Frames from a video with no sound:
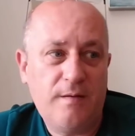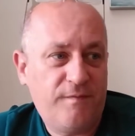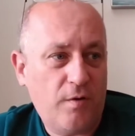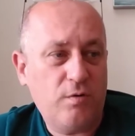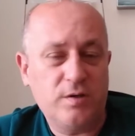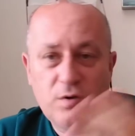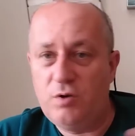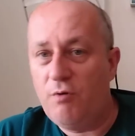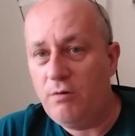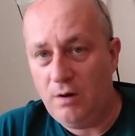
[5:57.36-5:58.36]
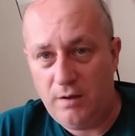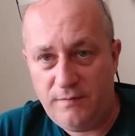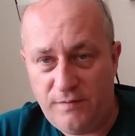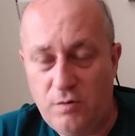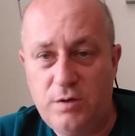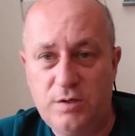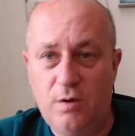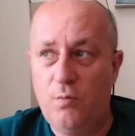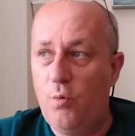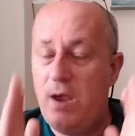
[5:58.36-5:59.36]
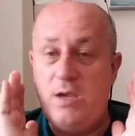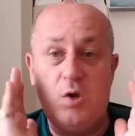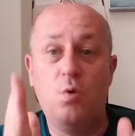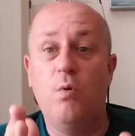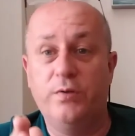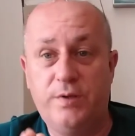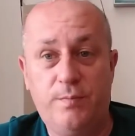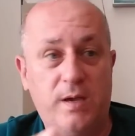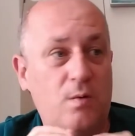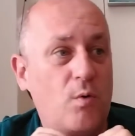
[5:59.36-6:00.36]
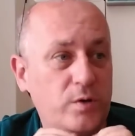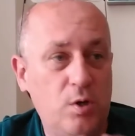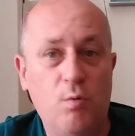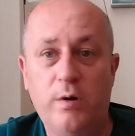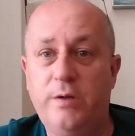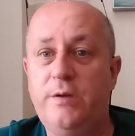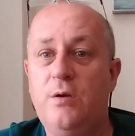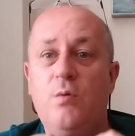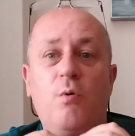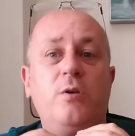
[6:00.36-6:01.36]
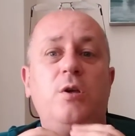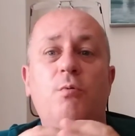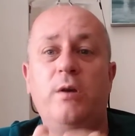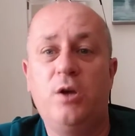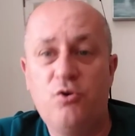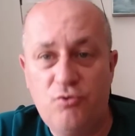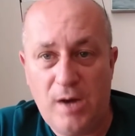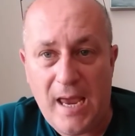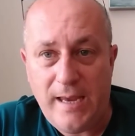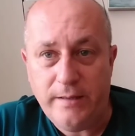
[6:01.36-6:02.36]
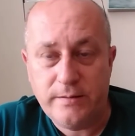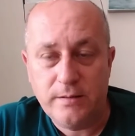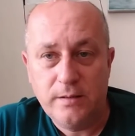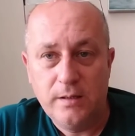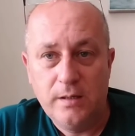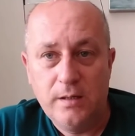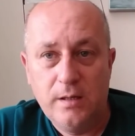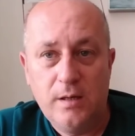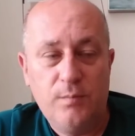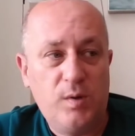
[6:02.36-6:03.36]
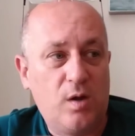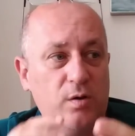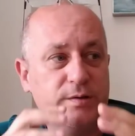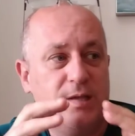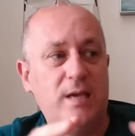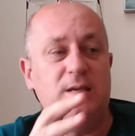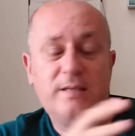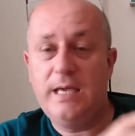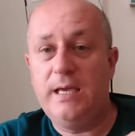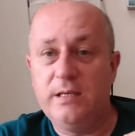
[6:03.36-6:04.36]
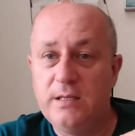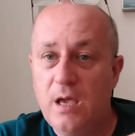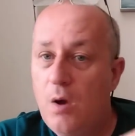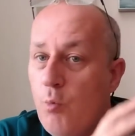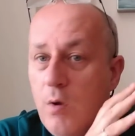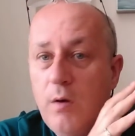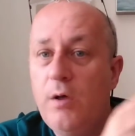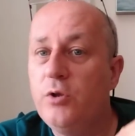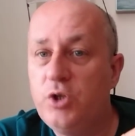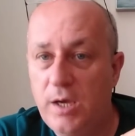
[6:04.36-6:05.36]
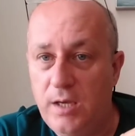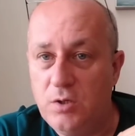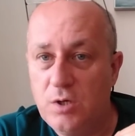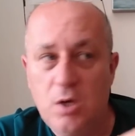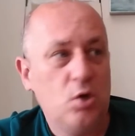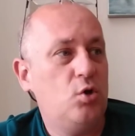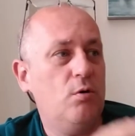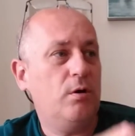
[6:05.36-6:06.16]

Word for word: Focus on your own life. Focus on where you want to be, what you want to do, what you want to create because these things will not change. You're